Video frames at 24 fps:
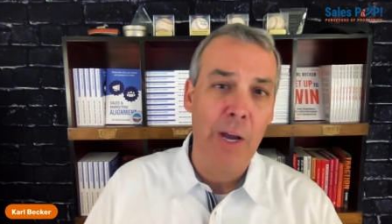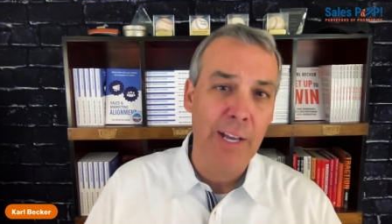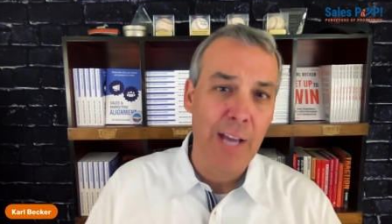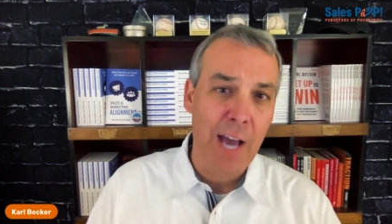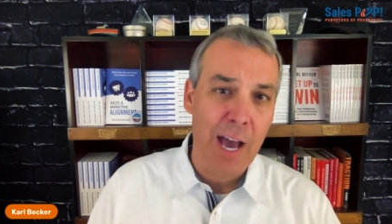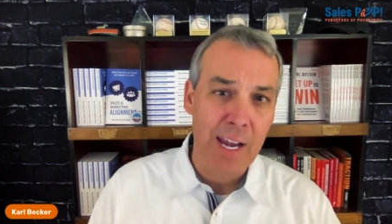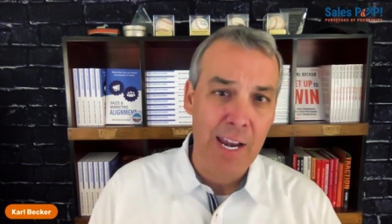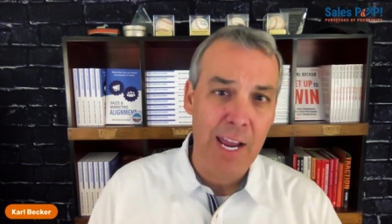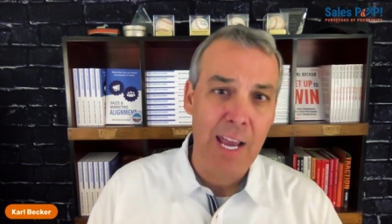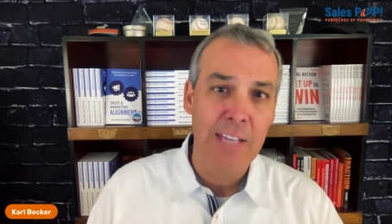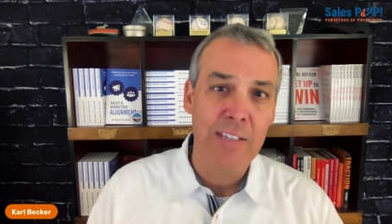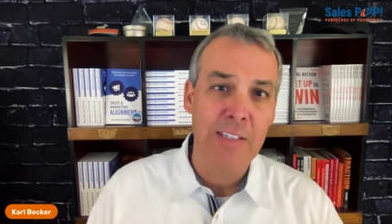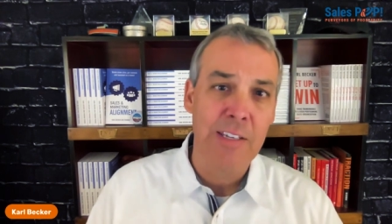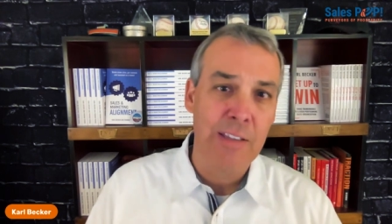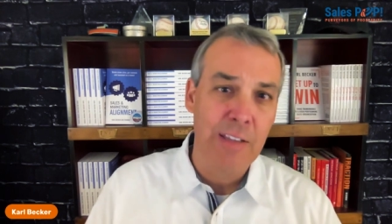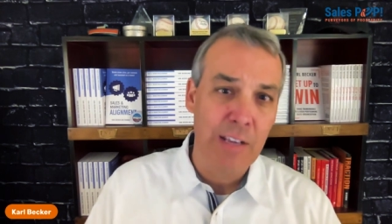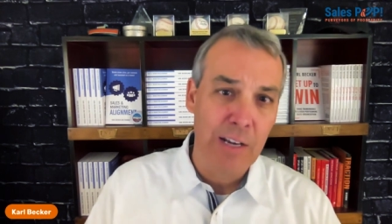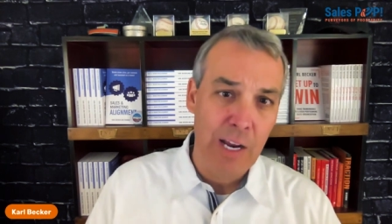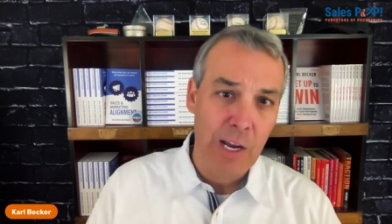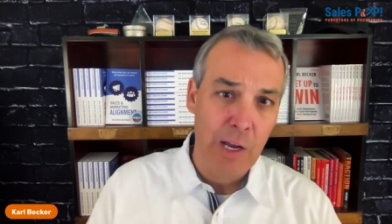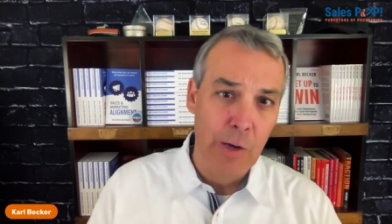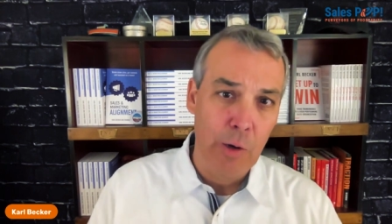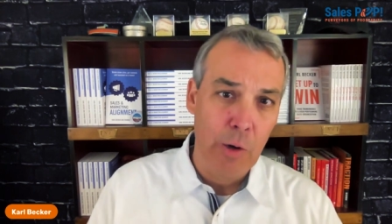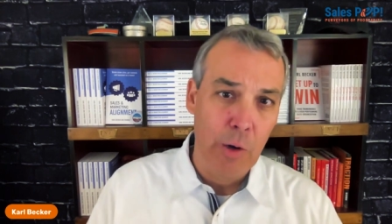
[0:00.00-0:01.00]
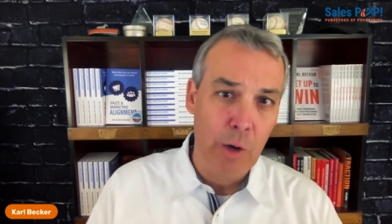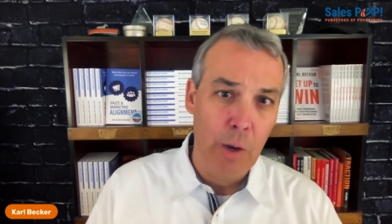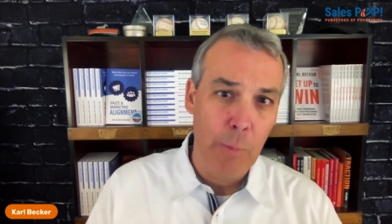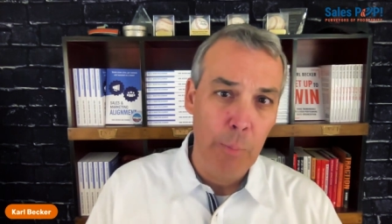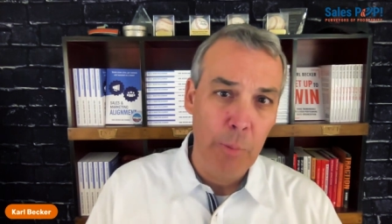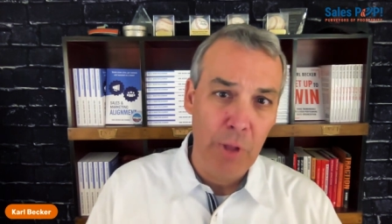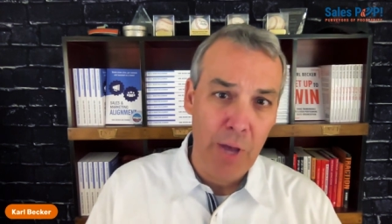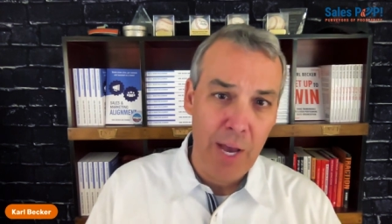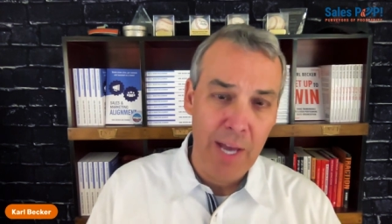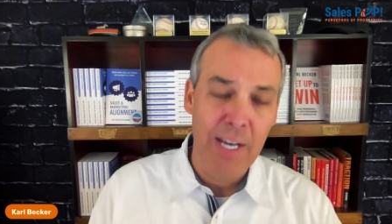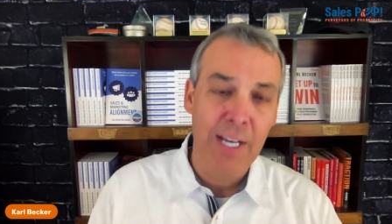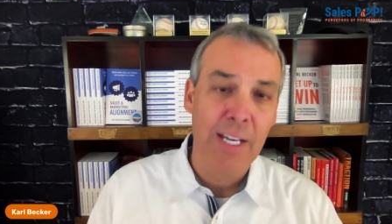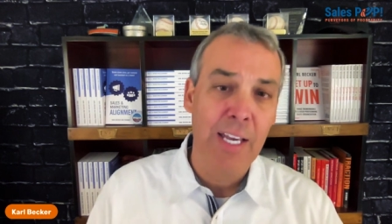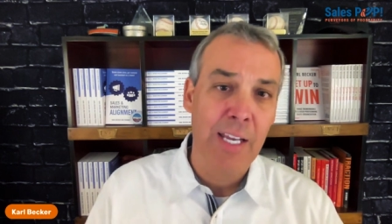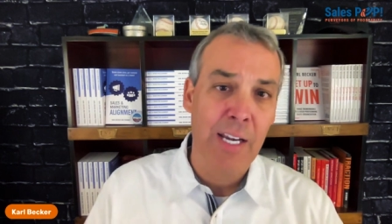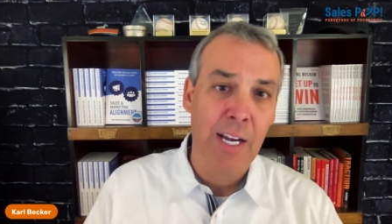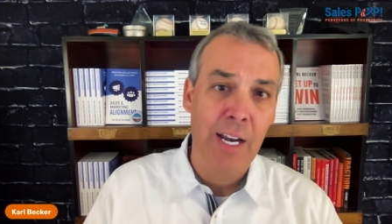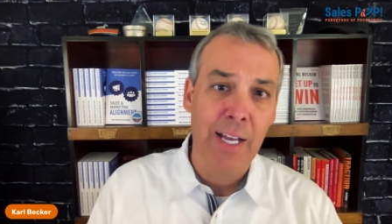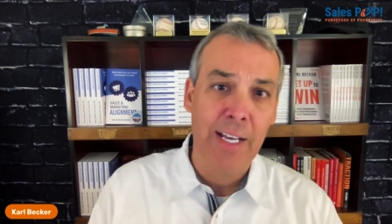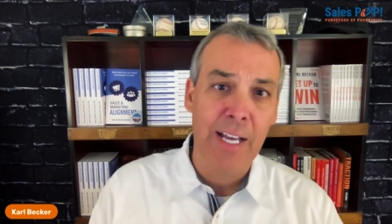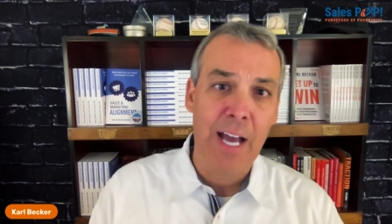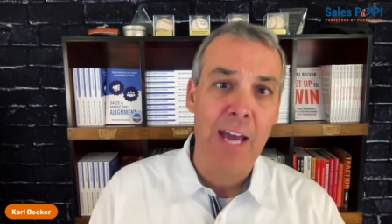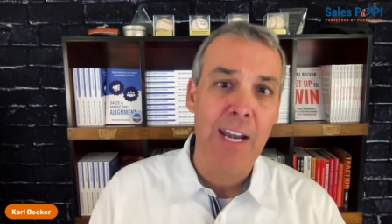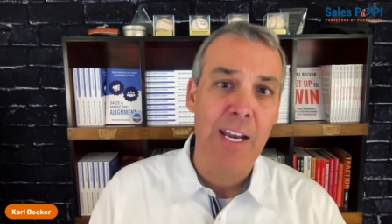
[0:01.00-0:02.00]
I got A's and then I applied again
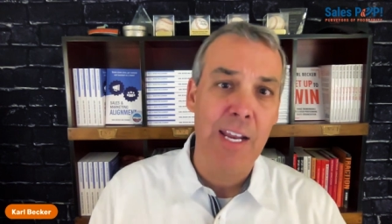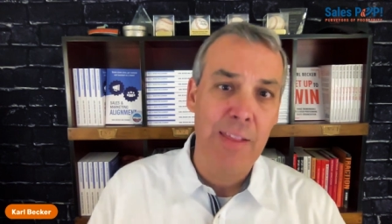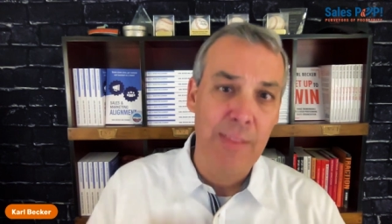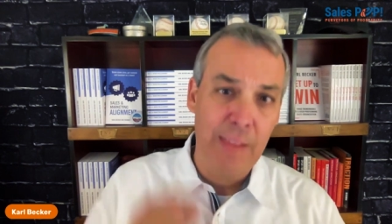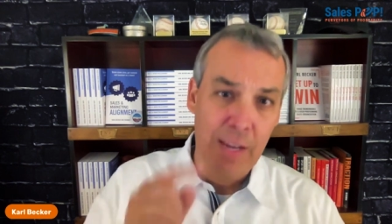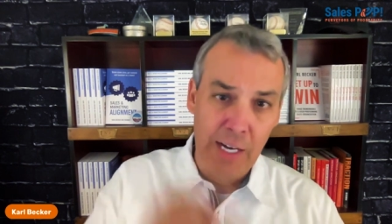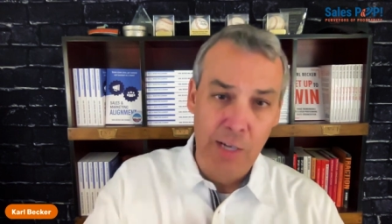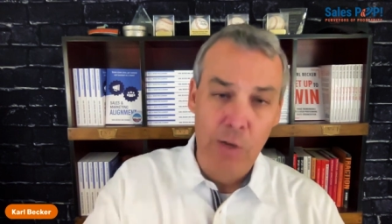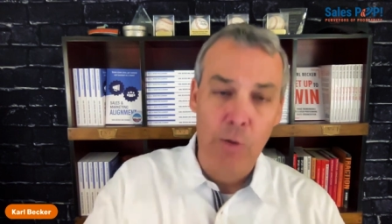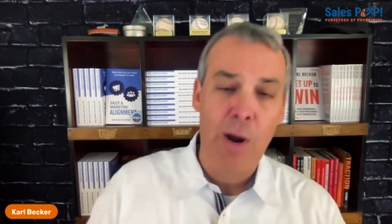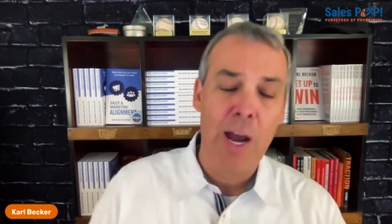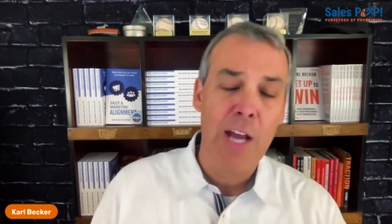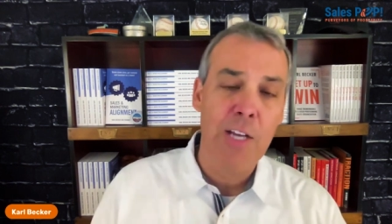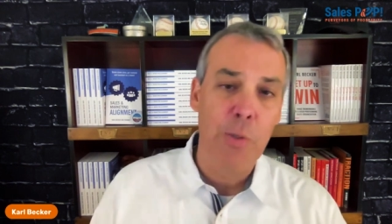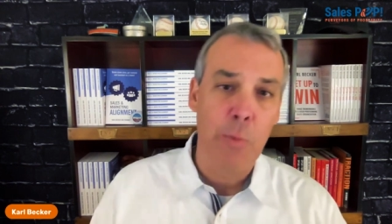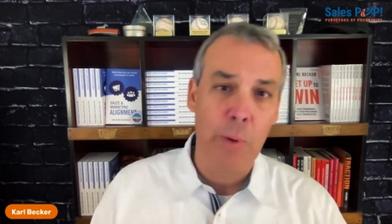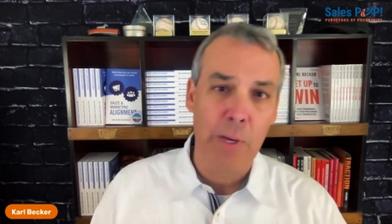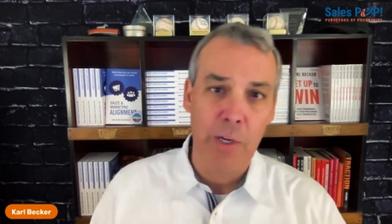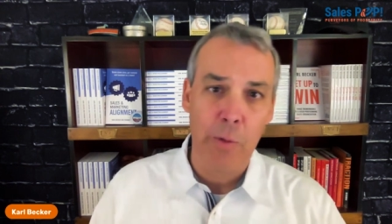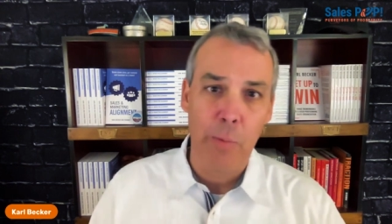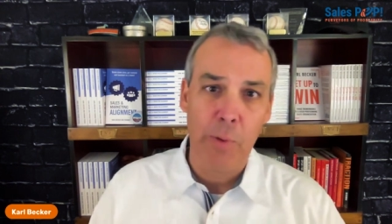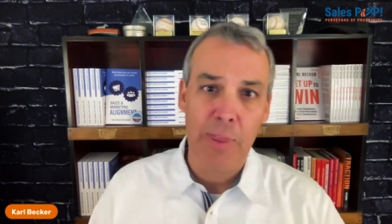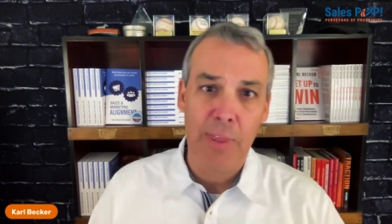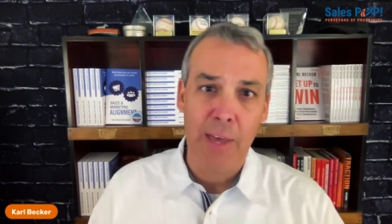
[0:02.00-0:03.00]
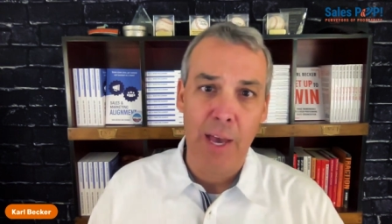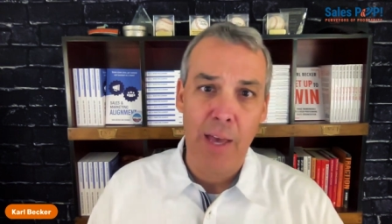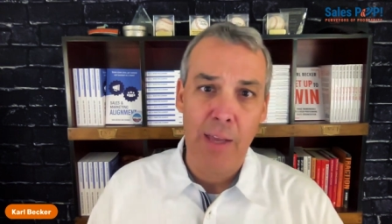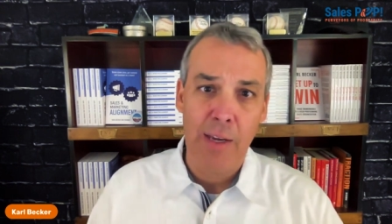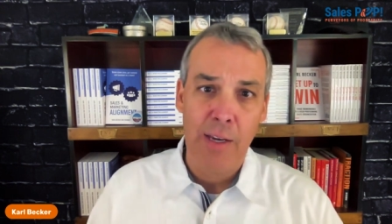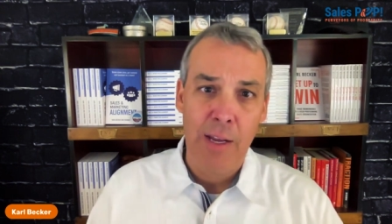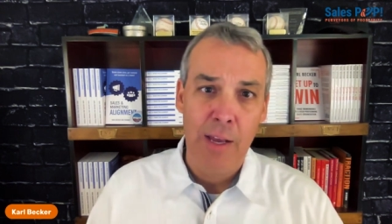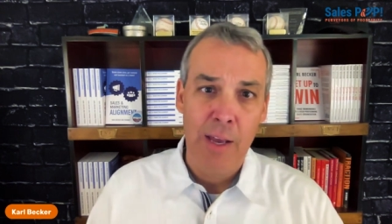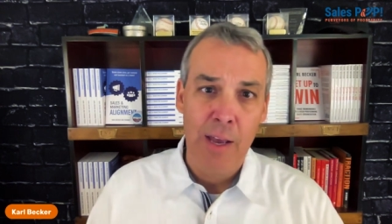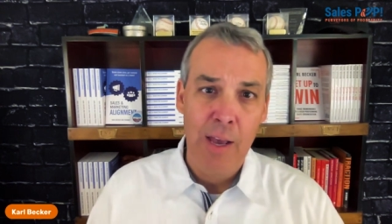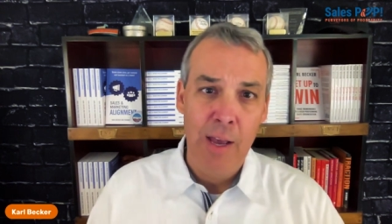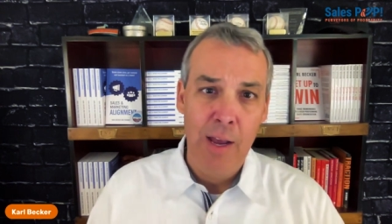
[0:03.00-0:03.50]
and I got in and then I graduated with that.